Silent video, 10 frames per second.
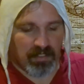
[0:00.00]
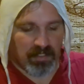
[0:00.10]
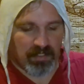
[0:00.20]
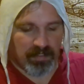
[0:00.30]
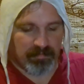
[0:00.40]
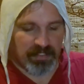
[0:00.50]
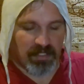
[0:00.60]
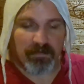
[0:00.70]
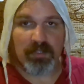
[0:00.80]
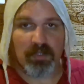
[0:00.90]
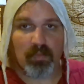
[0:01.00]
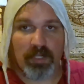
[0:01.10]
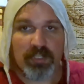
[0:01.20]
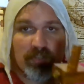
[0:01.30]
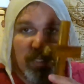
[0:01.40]
Now, if you're
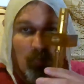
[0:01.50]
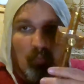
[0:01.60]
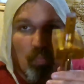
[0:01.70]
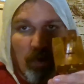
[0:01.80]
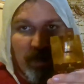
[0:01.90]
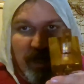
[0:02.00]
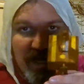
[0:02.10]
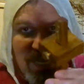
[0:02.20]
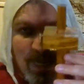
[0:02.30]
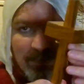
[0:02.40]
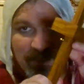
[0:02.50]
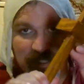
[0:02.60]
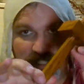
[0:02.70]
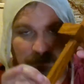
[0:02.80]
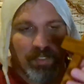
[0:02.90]
wondering where I got
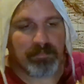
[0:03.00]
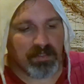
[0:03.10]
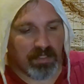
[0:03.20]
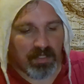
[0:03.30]
this from,